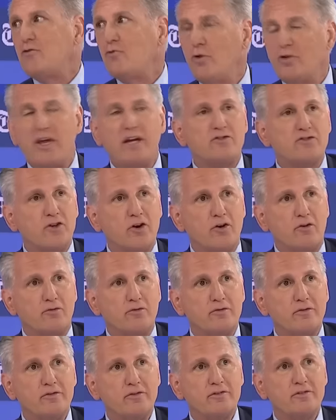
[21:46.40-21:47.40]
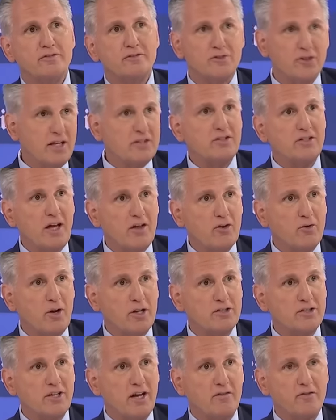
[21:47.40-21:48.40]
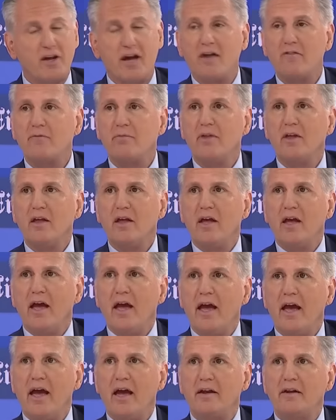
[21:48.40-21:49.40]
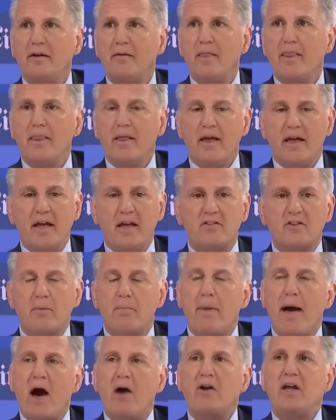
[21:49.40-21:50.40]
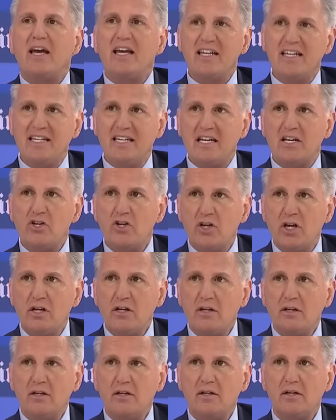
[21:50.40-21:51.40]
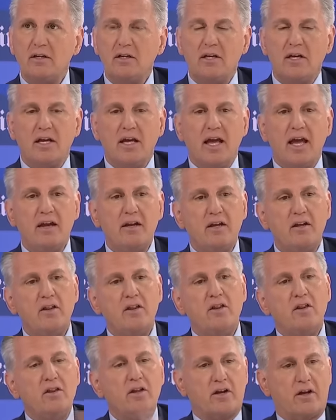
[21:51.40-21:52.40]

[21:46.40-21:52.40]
will they serve? So that's another question you have to have. And it's about addition. And look,